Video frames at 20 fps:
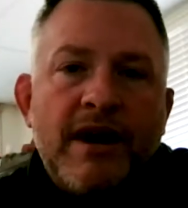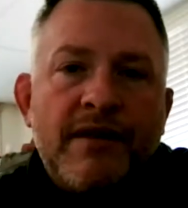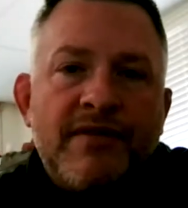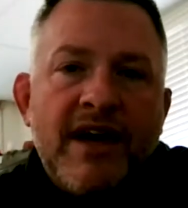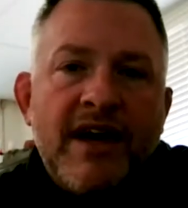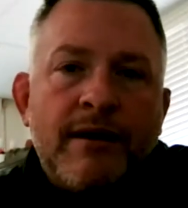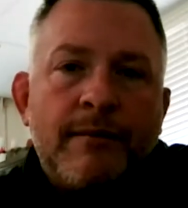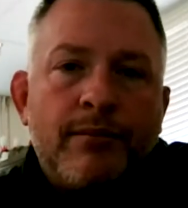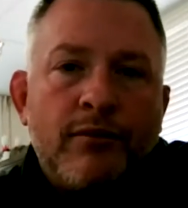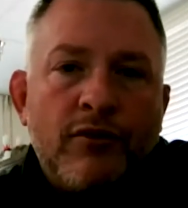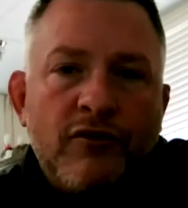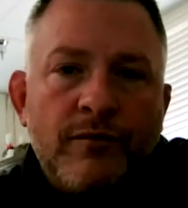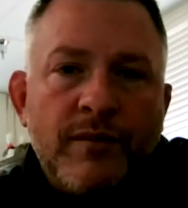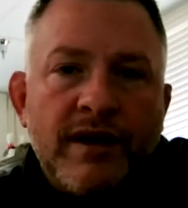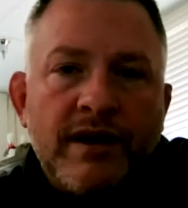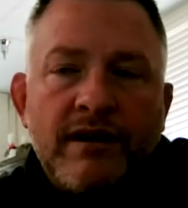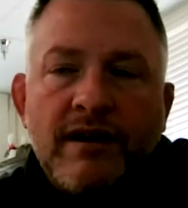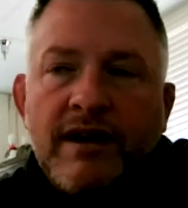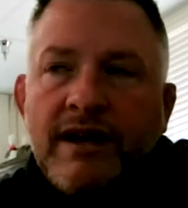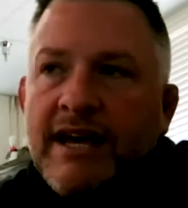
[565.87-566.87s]
that improvement.
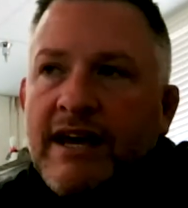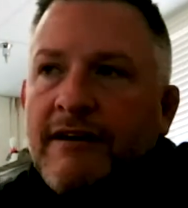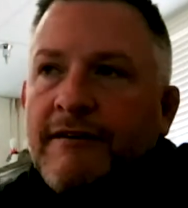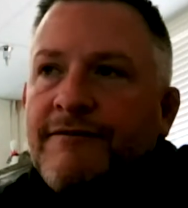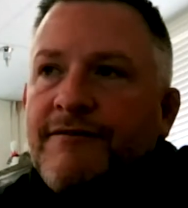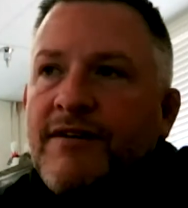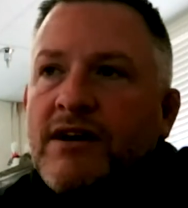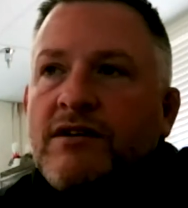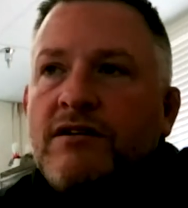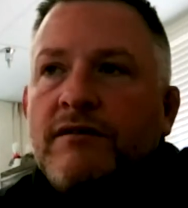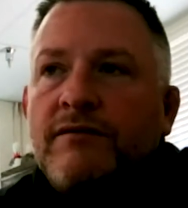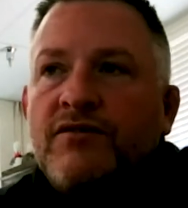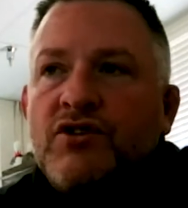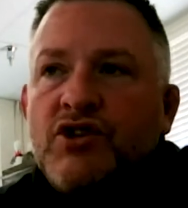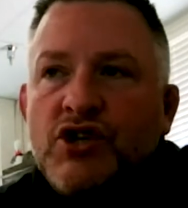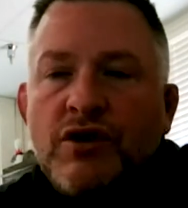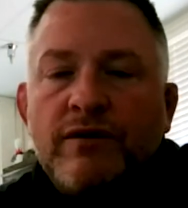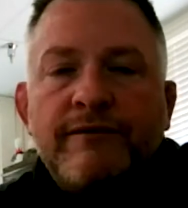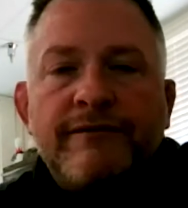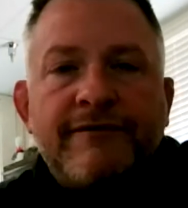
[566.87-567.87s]
Again, effective
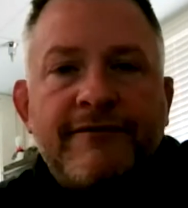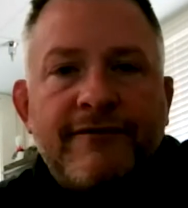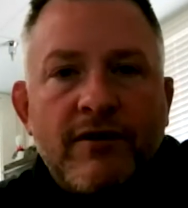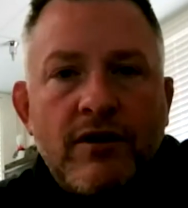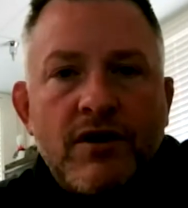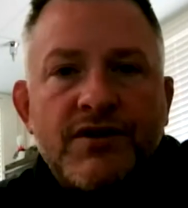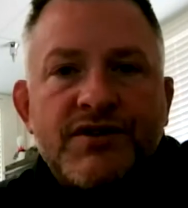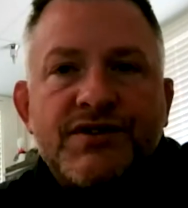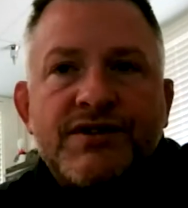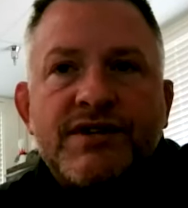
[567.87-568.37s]
June 1st,